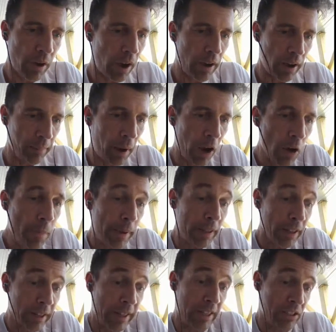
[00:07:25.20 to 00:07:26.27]
I'm
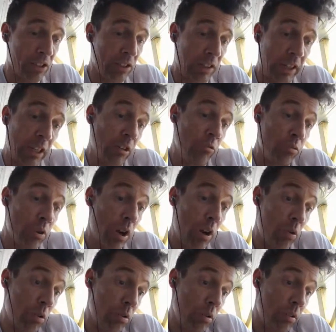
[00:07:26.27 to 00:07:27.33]
hoping that this is like
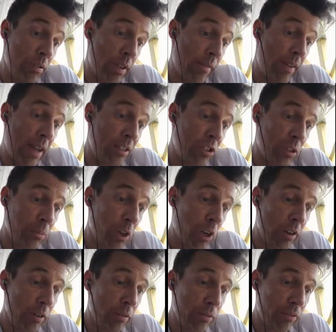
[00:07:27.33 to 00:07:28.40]
they've had some
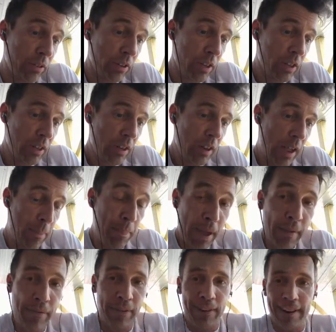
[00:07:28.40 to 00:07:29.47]
kind of
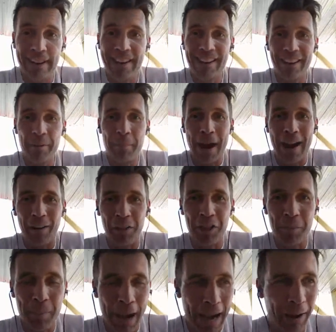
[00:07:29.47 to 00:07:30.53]
epiphany about
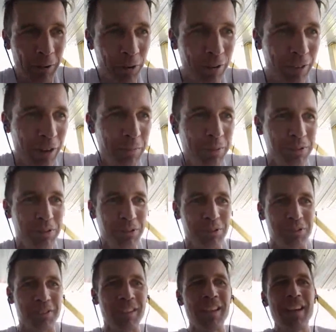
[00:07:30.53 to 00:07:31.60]
the power of open
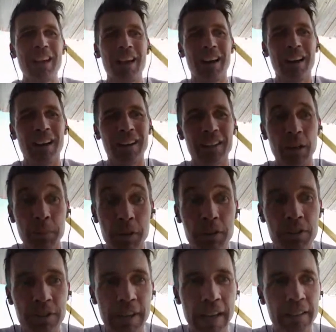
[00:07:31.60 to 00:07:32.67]
source
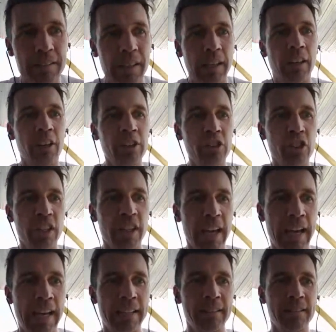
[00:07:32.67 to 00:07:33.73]
community and technology,
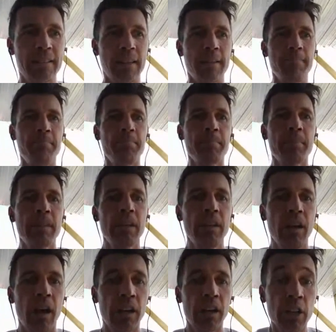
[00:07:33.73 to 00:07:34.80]
and are
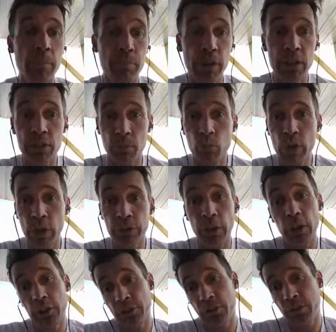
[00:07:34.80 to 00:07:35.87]
going to bring some real
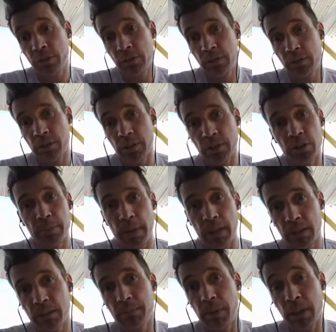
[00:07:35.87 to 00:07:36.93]
dollars to the space.
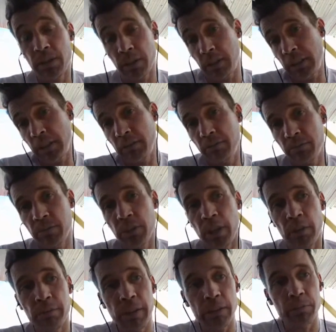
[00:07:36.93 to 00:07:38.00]
Basically,
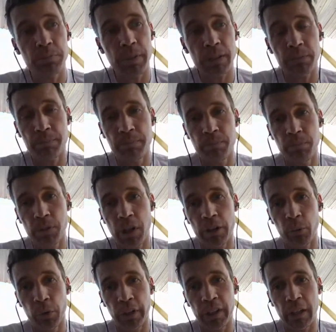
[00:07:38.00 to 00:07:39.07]
that's kind of
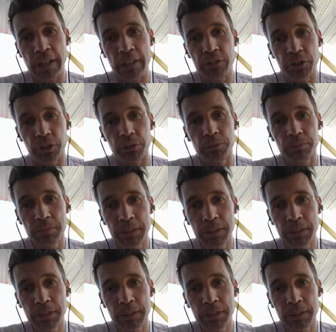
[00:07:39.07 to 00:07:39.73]
what it comes down to.